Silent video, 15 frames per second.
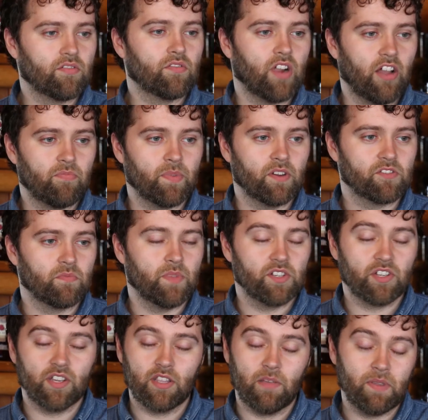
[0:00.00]
craft beers from
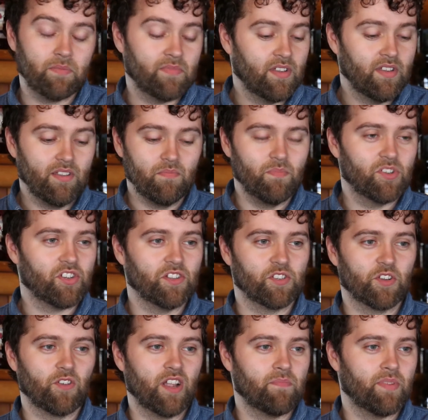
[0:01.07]
Michigan. I mean, Michigan's
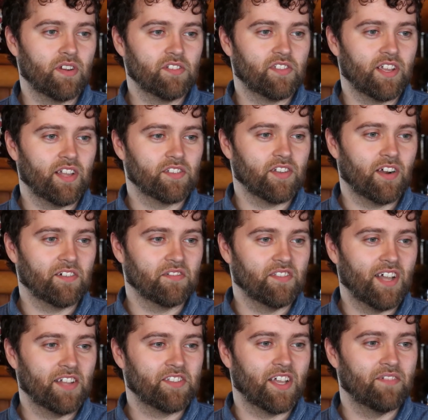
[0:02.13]
a great beer state. It's hard
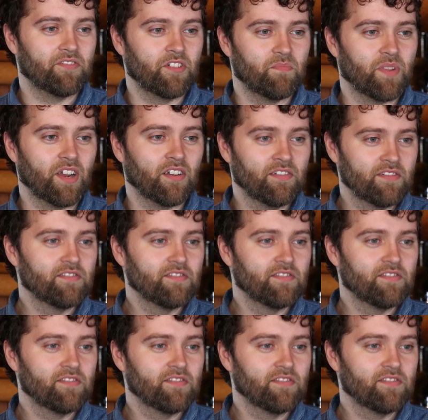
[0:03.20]
not to have good beer.